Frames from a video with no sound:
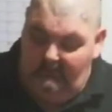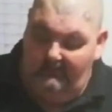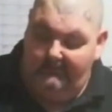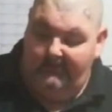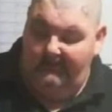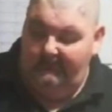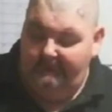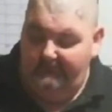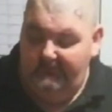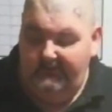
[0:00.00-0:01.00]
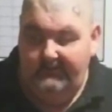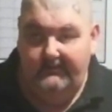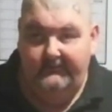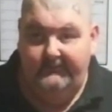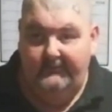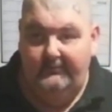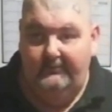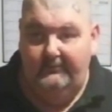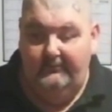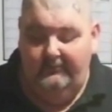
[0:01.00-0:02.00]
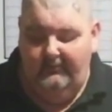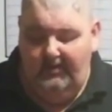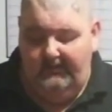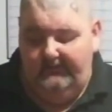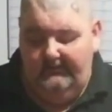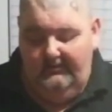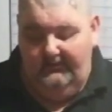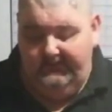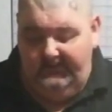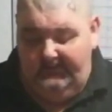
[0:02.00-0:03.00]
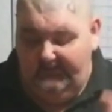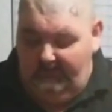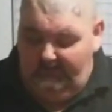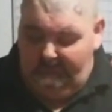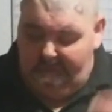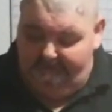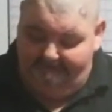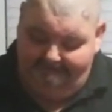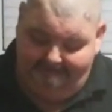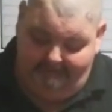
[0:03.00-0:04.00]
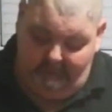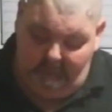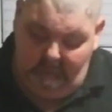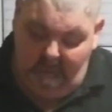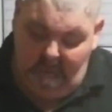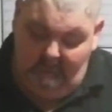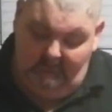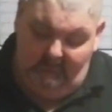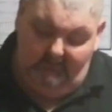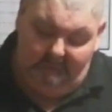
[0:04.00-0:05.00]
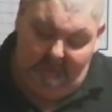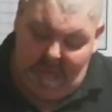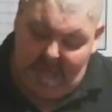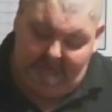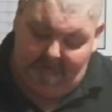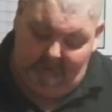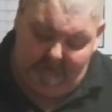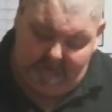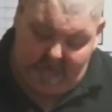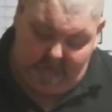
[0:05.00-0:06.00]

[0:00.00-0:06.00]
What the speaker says: Okay, 3, 2, 1. Okay, I got it. A nice fresh